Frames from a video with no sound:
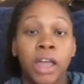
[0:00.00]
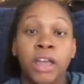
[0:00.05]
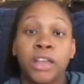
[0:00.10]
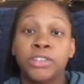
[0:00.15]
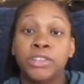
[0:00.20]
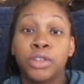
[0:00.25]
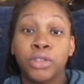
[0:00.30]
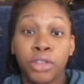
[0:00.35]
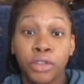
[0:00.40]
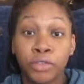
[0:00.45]

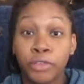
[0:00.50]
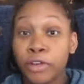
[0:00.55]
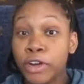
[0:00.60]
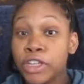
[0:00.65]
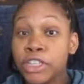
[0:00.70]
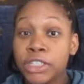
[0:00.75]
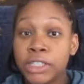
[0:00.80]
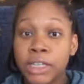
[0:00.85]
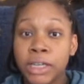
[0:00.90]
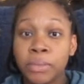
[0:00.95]
So the
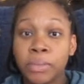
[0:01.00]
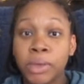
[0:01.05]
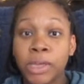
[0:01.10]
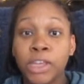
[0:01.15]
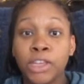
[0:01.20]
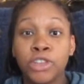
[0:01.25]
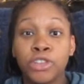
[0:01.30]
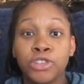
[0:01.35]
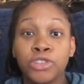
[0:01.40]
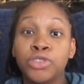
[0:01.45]
first tip
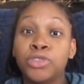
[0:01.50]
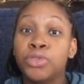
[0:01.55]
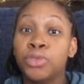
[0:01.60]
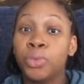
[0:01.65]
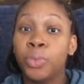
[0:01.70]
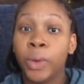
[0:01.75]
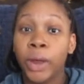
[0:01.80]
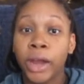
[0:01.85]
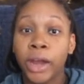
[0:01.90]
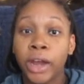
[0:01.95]
is to
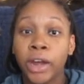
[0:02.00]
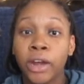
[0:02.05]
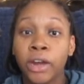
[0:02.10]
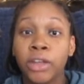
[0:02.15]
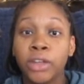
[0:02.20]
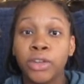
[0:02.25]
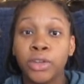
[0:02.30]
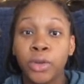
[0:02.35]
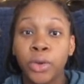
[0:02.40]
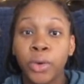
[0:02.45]
wear
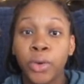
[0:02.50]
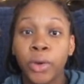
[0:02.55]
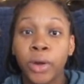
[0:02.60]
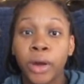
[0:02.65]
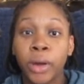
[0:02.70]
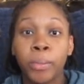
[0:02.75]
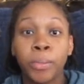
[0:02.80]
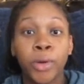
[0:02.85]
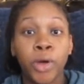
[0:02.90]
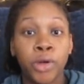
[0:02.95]

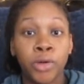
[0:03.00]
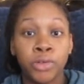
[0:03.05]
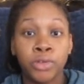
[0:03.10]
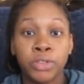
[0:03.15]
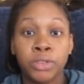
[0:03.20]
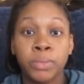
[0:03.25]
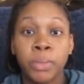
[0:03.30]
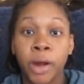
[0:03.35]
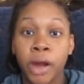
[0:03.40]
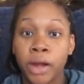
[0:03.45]
your
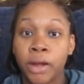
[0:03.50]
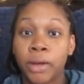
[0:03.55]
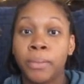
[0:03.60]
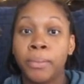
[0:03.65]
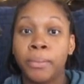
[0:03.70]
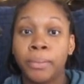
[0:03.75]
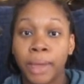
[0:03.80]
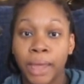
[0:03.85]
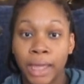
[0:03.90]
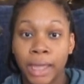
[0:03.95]

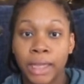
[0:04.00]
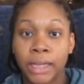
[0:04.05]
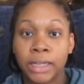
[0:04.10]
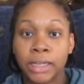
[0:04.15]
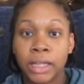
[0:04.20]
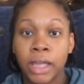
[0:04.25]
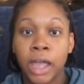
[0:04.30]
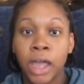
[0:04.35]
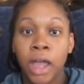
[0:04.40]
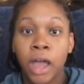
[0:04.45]
postpartum band.
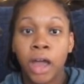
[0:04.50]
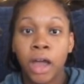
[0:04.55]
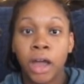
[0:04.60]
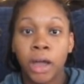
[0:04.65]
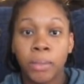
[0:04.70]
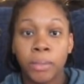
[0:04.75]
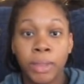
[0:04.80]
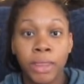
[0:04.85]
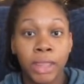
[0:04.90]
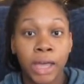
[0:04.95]

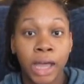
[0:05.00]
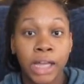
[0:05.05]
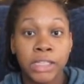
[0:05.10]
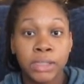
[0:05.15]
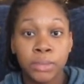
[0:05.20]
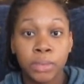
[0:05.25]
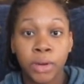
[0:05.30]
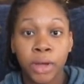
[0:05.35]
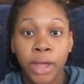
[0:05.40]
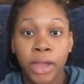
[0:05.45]
In the
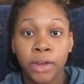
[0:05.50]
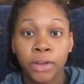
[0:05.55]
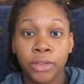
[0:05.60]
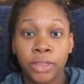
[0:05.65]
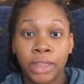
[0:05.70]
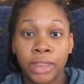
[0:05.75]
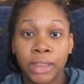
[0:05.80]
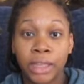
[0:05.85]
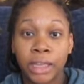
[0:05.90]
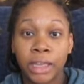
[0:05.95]
hospital, I know
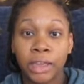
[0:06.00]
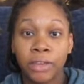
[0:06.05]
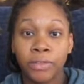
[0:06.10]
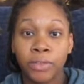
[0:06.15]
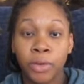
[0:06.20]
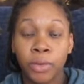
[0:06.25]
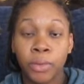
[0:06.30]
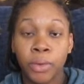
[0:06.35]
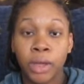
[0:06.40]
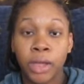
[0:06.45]
that they give
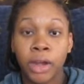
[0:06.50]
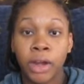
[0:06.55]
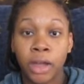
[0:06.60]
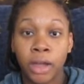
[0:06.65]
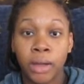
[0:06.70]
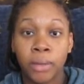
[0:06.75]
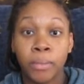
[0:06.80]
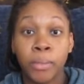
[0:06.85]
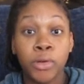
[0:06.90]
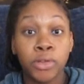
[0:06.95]
you one.
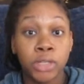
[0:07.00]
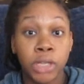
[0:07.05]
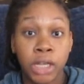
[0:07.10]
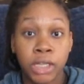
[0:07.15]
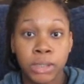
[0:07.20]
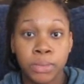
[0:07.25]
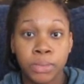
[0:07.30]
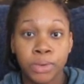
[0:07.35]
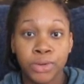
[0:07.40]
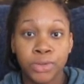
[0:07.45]
Most
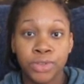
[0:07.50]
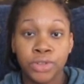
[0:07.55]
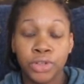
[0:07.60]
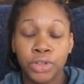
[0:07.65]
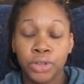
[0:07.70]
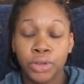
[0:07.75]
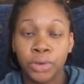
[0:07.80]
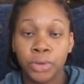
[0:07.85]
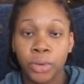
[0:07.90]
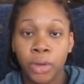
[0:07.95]
hospitals
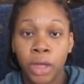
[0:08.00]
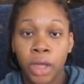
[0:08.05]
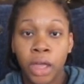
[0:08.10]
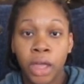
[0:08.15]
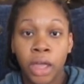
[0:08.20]
do.